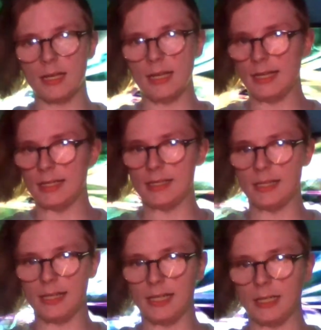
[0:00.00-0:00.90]
And,
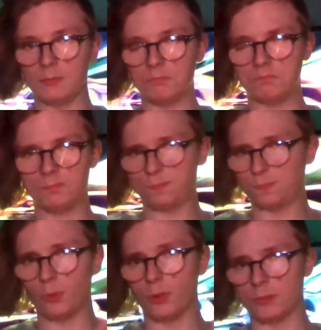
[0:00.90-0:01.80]

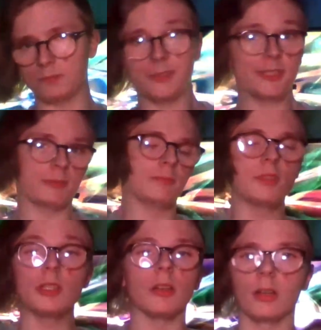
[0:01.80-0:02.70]
well,
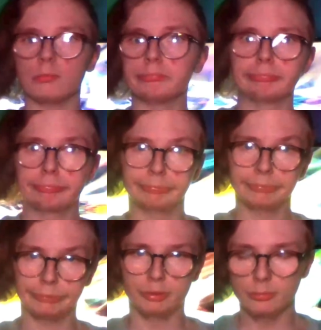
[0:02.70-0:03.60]
you know.
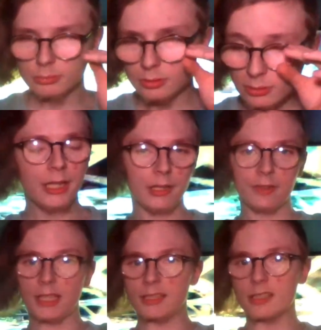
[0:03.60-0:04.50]
If you
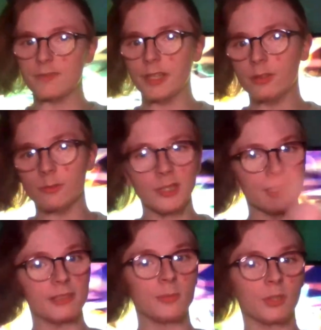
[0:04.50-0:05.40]
like this video and want to
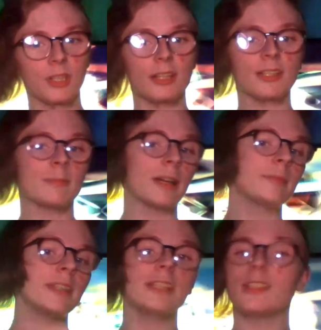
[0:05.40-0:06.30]
see more content by
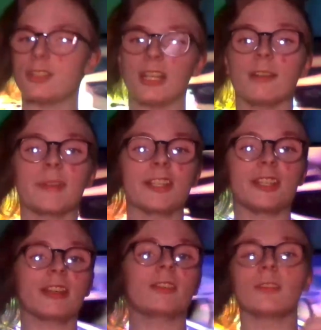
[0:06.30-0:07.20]
me, check out my
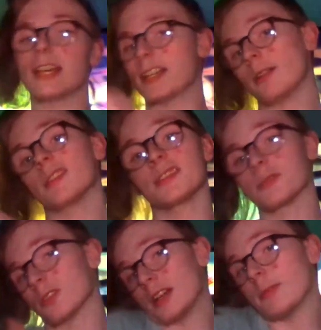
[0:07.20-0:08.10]
channel, like, comment,
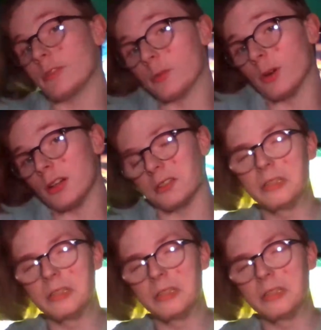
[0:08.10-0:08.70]
subscribe if you want.